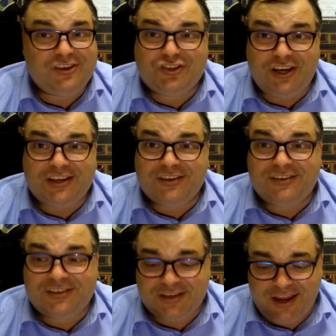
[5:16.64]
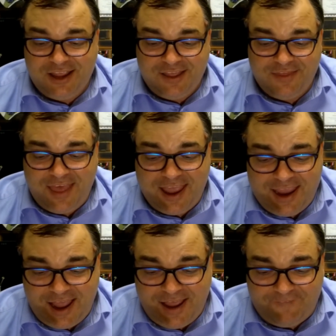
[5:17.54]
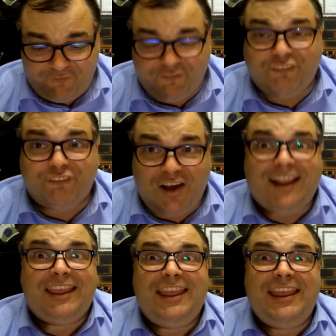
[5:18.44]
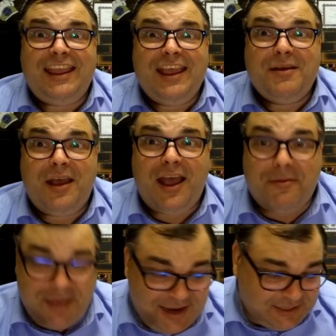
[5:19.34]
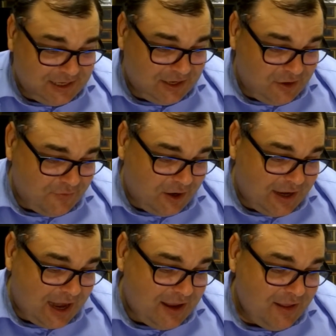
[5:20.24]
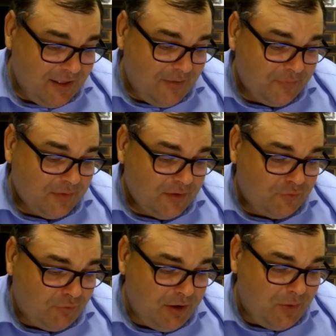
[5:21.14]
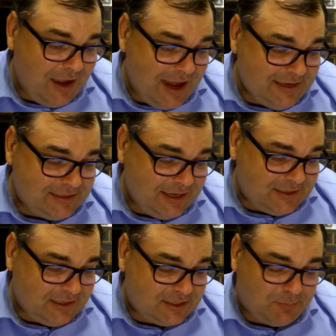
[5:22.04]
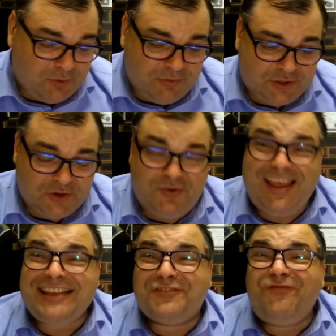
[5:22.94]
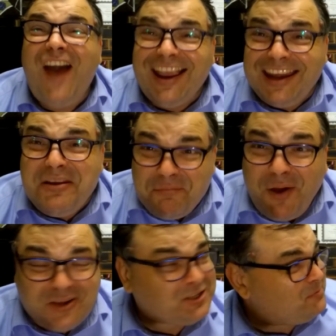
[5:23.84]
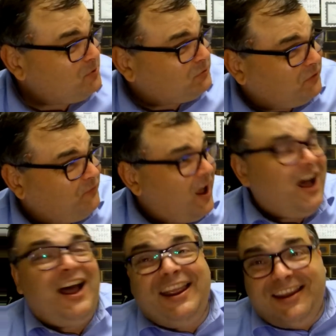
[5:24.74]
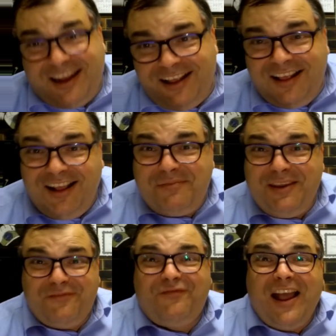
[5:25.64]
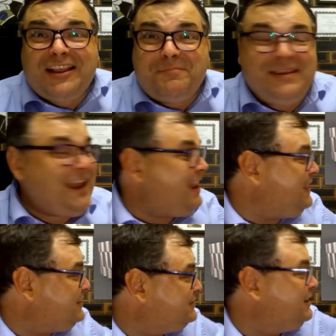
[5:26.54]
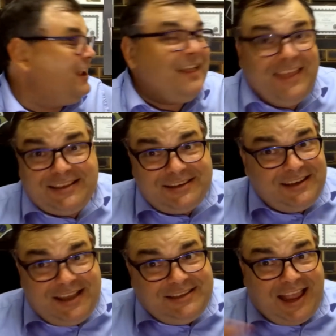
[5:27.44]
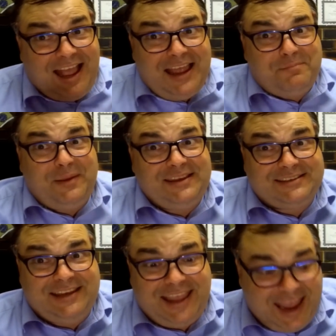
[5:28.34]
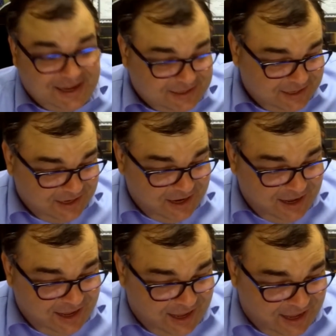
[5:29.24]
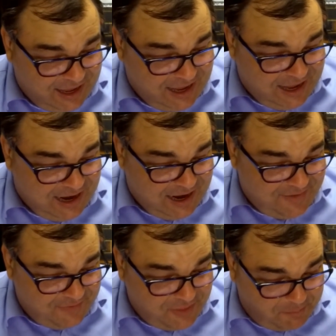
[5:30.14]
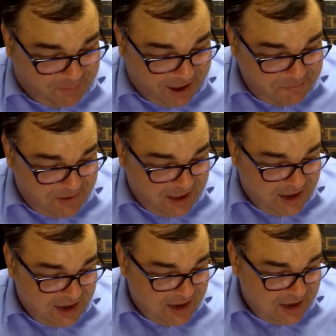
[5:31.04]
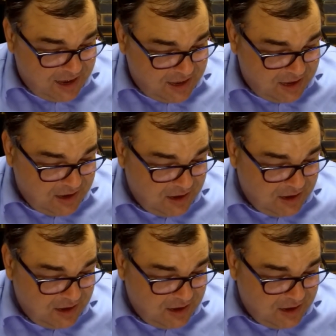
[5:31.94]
shitters. They are fucking amazing. You've got a 3186 Explorer 2. That's fucking impossible to find. I mean, fuck me dead. That's a hard piece to get. The Batman